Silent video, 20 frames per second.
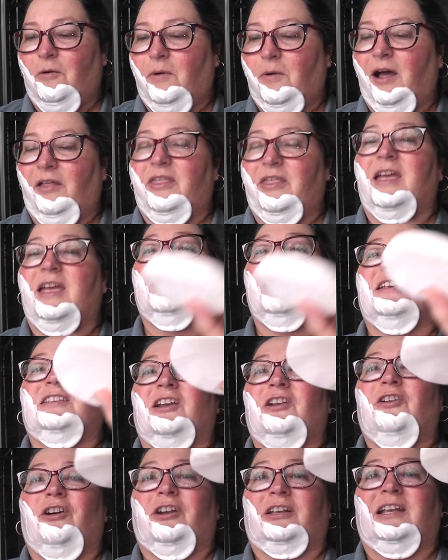Well, there is
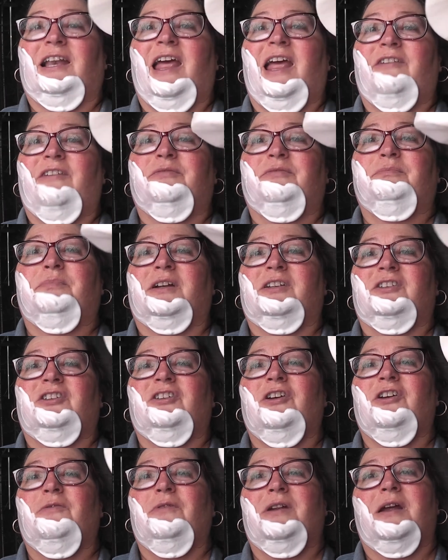a lot left, but
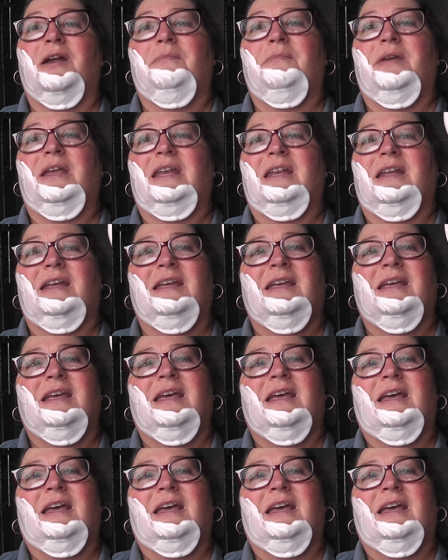you know what I mean.